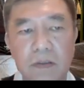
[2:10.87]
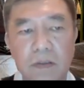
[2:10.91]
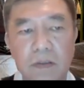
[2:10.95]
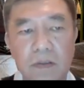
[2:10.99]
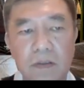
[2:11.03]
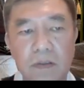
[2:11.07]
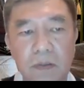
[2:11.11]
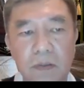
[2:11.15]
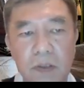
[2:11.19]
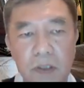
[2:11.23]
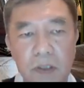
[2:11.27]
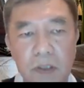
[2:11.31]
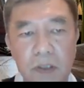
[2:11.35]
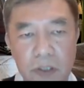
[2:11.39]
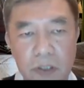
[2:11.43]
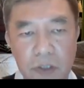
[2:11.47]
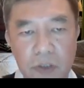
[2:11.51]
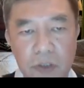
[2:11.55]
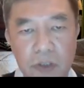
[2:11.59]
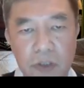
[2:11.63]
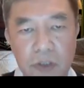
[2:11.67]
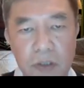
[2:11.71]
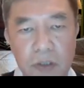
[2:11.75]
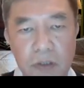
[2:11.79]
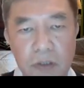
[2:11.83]
to the
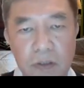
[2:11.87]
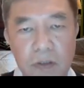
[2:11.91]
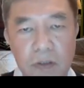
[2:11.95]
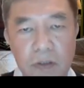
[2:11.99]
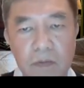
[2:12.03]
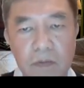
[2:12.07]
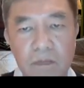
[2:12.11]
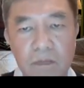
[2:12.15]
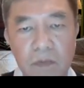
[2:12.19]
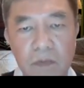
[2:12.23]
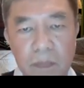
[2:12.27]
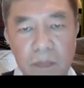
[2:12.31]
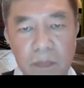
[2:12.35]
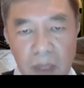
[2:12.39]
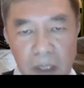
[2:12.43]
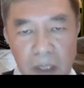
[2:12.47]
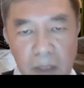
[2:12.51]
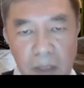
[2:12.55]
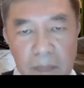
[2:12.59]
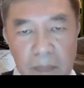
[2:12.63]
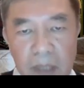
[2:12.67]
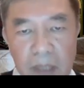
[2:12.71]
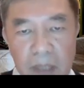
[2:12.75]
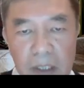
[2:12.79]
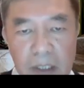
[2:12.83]
teaching for many,
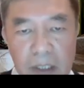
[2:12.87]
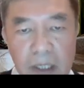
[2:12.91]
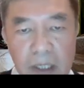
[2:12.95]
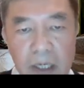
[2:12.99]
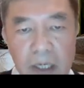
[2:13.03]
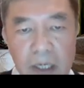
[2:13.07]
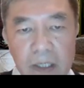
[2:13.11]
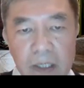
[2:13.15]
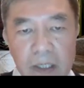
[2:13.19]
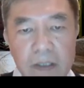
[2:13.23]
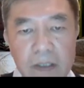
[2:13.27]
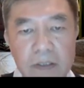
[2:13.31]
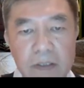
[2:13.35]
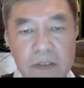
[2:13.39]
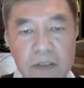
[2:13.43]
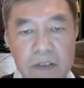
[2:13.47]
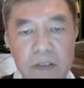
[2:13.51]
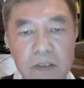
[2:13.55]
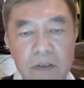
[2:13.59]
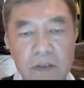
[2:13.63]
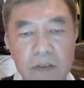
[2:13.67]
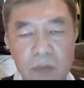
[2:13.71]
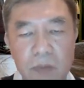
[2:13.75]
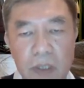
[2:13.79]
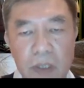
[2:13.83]
many decades
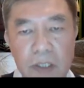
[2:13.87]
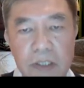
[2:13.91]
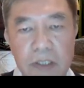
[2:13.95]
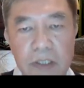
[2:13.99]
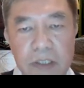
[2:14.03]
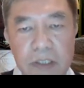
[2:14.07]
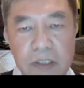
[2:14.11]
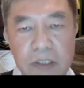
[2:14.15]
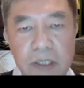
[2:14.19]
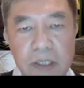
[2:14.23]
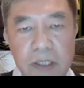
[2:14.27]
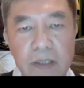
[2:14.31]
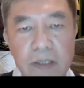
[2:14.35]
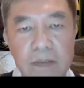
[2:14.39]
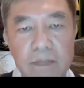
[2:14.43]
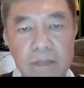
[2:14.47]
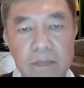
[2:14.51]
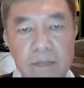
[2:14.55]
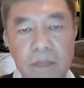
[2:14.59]
to understand.